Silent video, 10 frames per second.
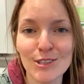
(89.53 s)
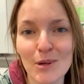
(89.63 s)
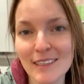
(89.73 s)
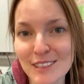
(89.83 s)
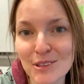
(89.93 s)
So
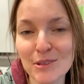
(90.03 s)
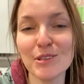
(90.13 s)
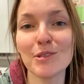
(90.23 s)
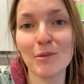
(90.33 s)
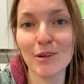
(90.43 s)
as I told you,
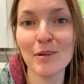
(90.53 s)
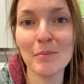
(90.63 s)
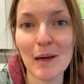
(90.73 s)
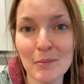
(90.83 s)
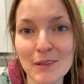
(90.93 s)
tomorrow
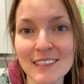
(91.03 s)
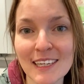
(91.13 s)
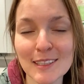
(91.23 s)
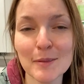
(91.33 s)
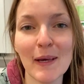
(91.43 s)
Piper is
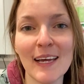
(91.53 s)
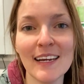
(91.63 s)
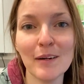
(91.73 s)
getting spayed,